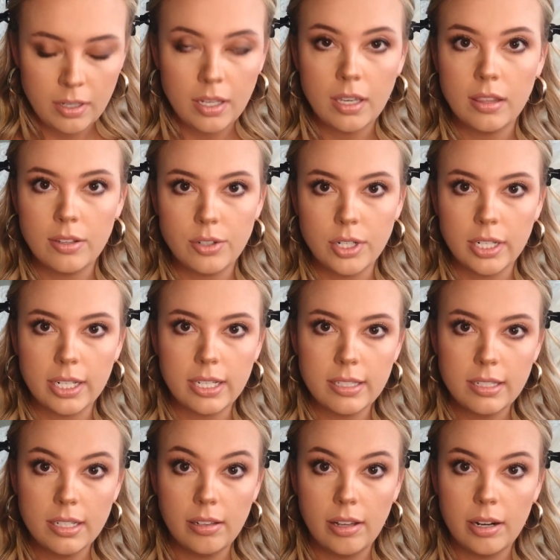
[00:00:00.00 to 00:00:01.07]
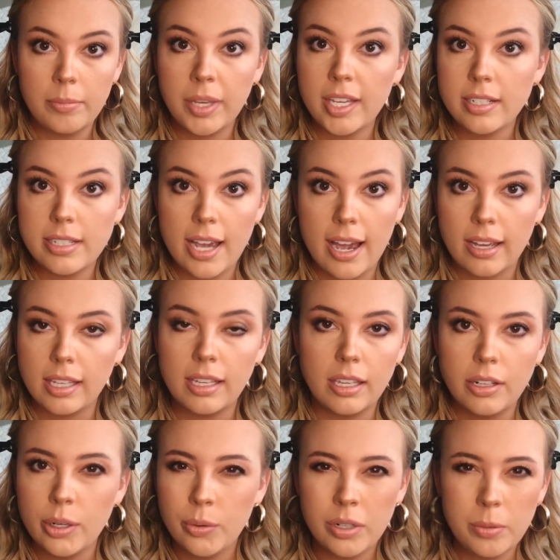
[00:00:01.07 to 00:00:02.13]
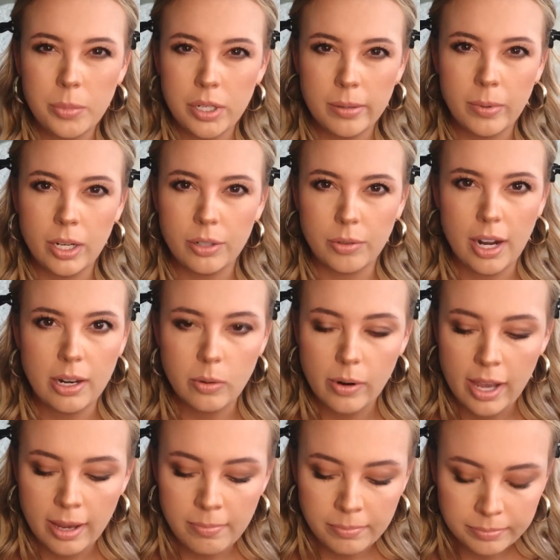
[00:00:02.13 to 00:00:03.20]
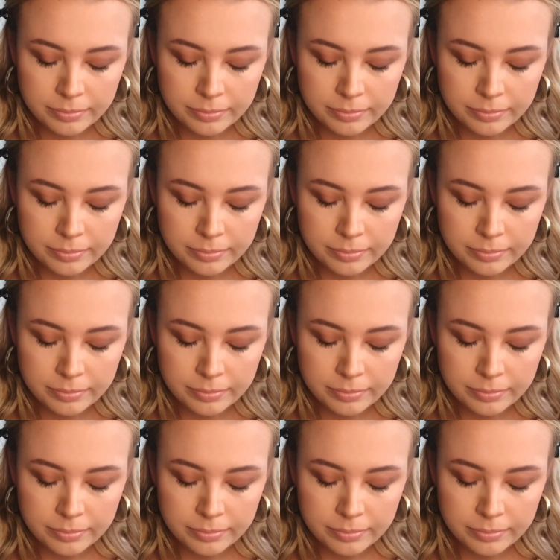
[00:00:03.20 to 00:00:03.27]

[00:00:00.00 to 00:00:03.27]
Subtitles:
And the trick is to let them get tacky. You don't want to put them on right away.